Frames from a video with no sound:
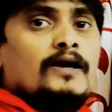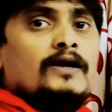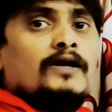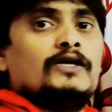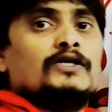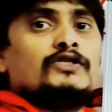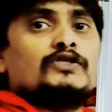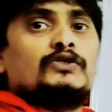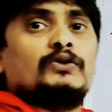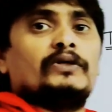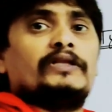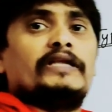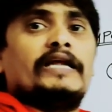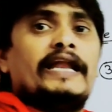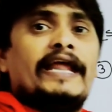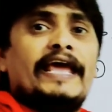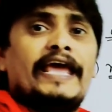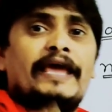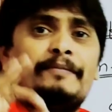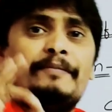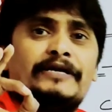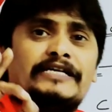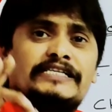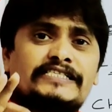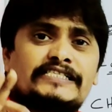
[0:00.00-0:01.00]
So, the
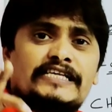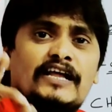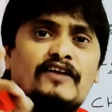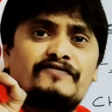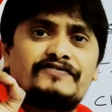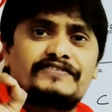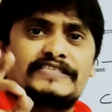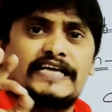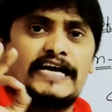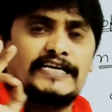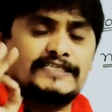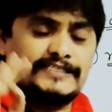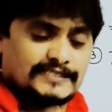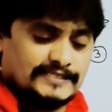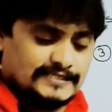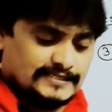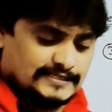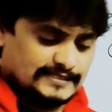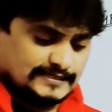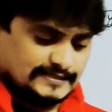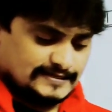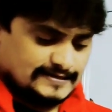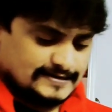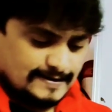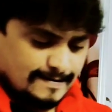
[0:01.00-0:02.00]
name itself
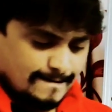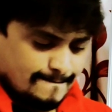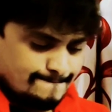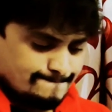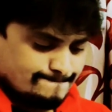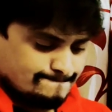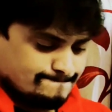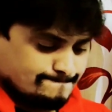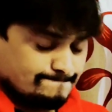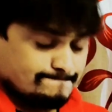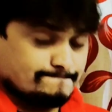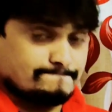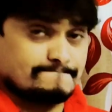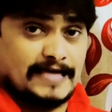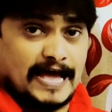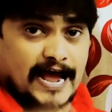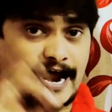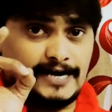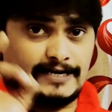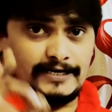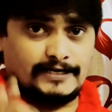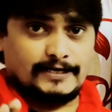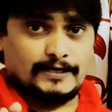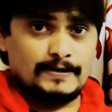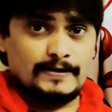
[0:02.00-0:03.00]
suggests
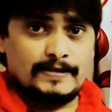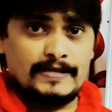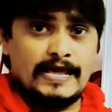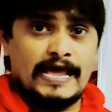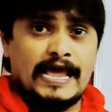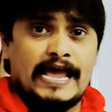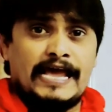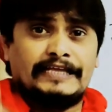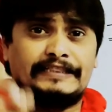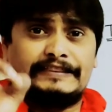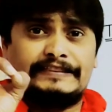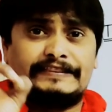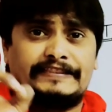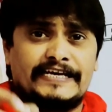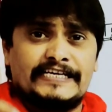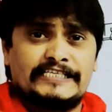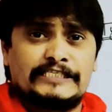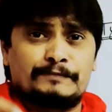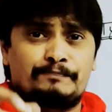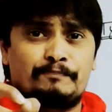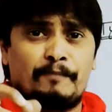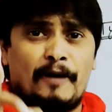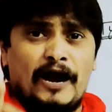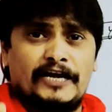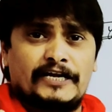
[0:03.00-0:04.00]
that
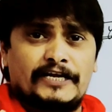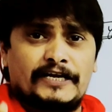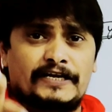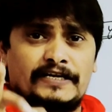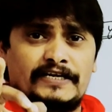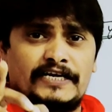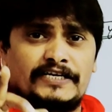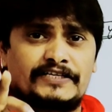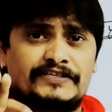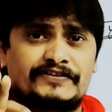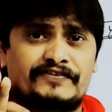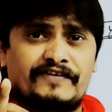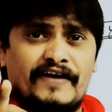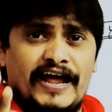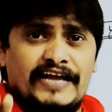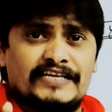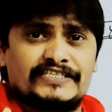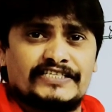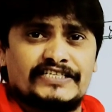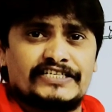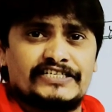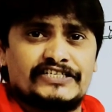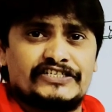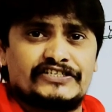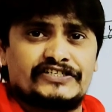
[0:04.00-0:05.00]
this particular
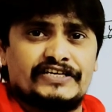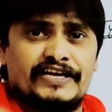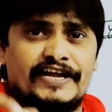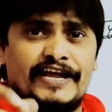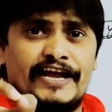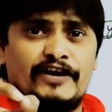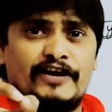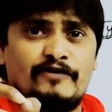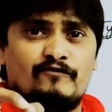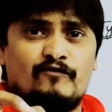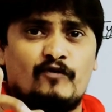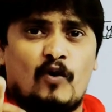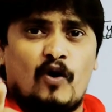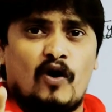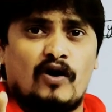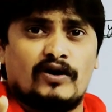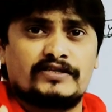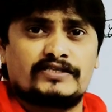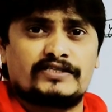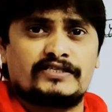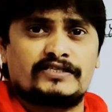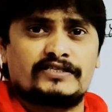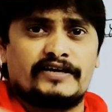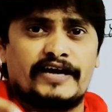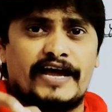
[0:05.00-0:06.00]
transition
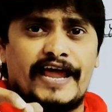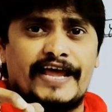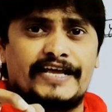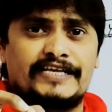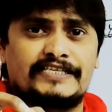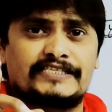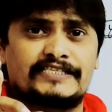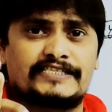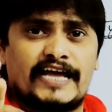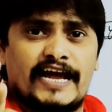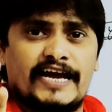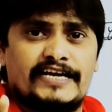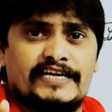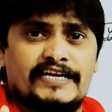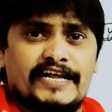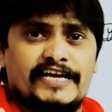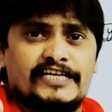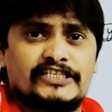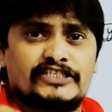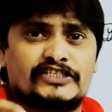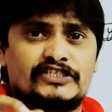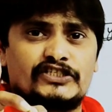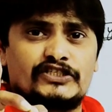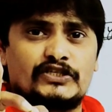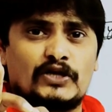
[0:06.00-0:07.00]
involves the
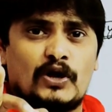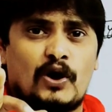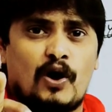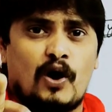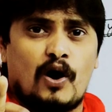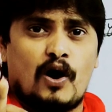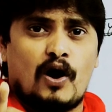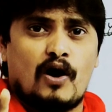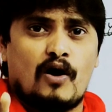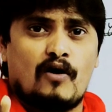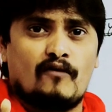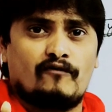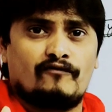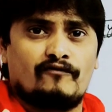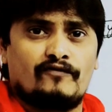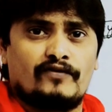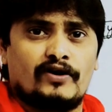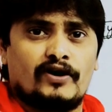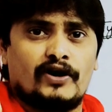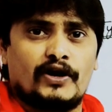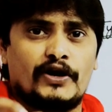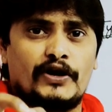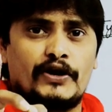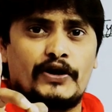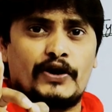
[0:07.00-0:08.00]
excitation of
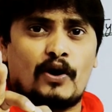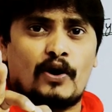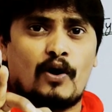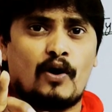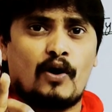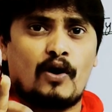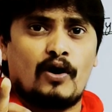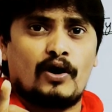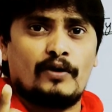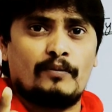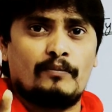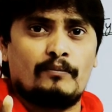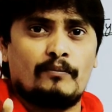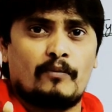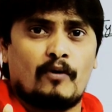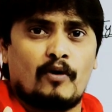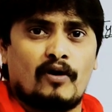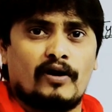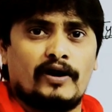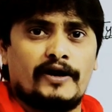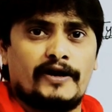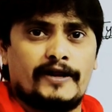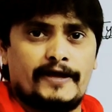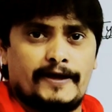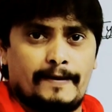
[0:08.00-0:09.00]

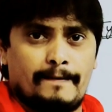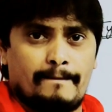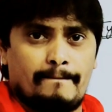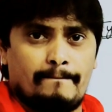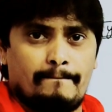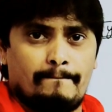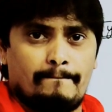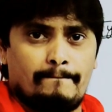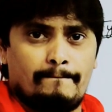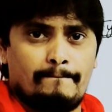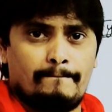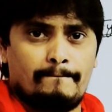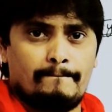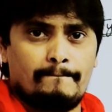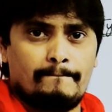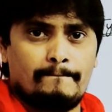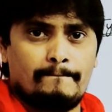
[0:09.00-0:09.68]
non-bonding